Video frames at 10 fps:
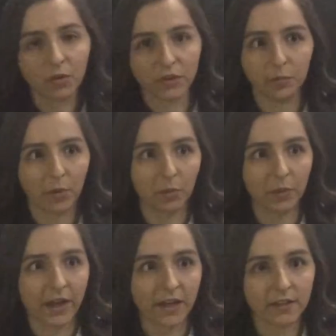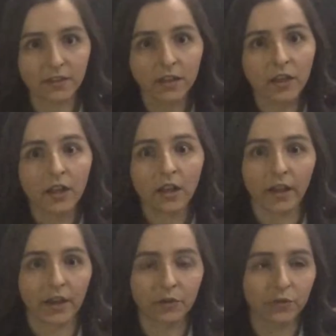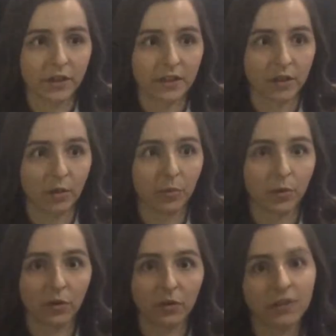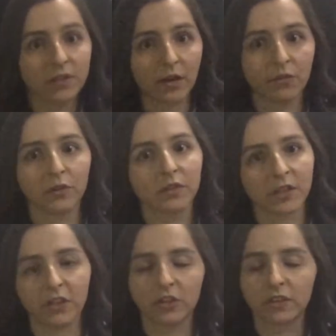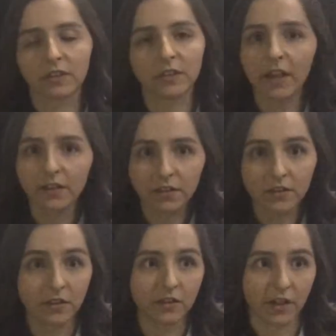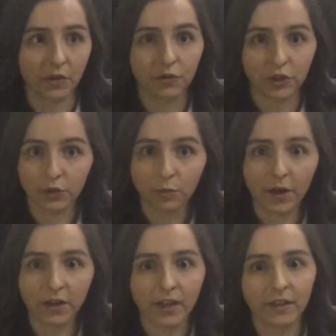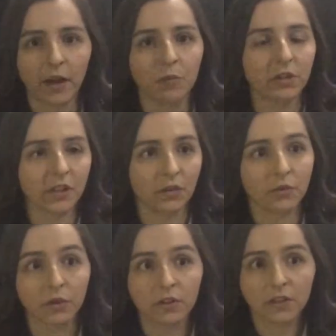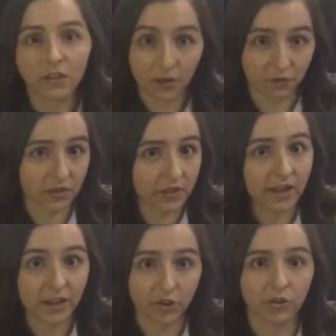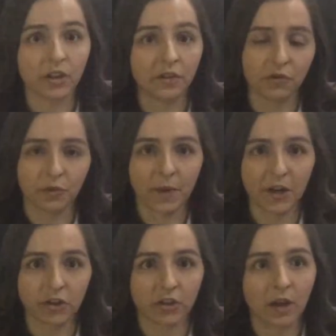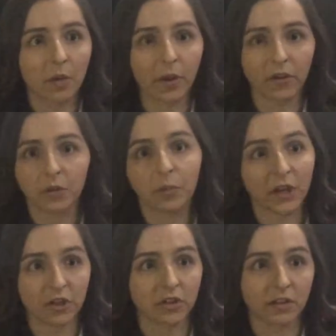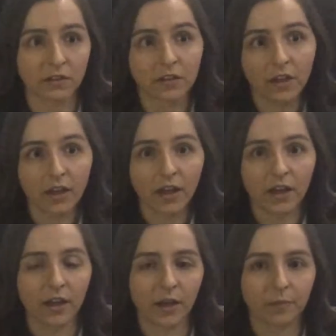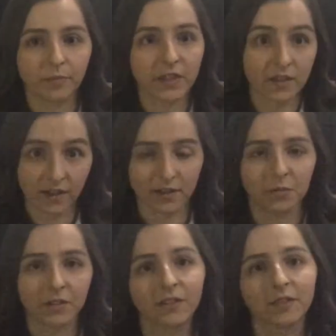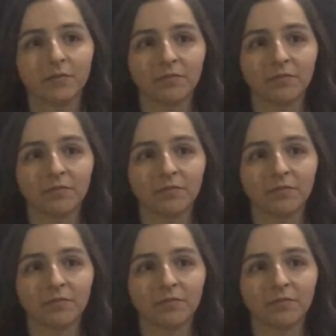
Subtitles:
multiple planes, like for example several sagittal slices instead of just one, and that will give us additional information about the patient assessment.